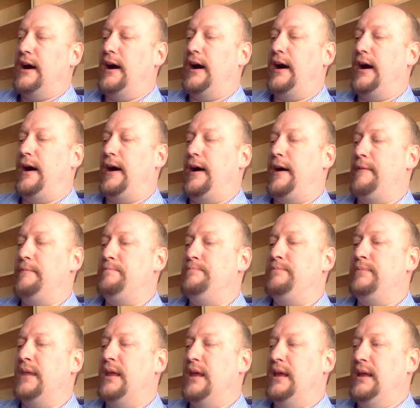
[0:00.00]

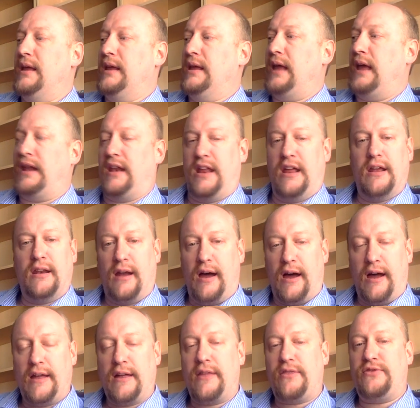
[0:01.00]
And he and
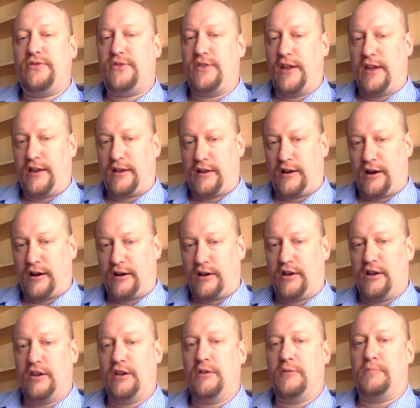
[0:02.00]
I think, are
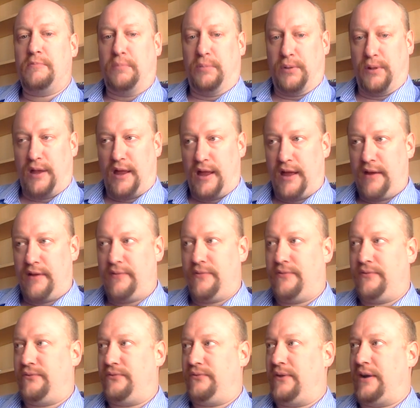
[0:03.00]
going to play
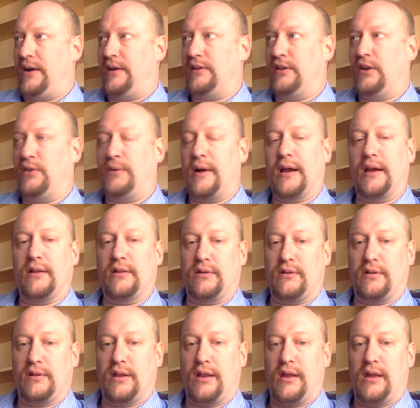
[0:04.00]
fairly
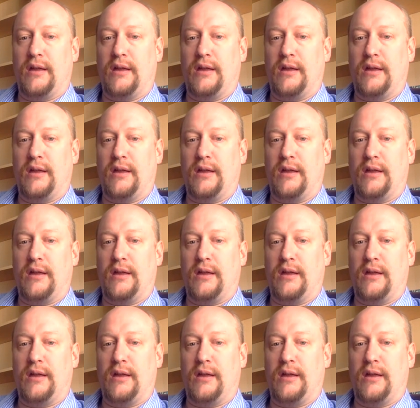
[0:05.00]
regularly,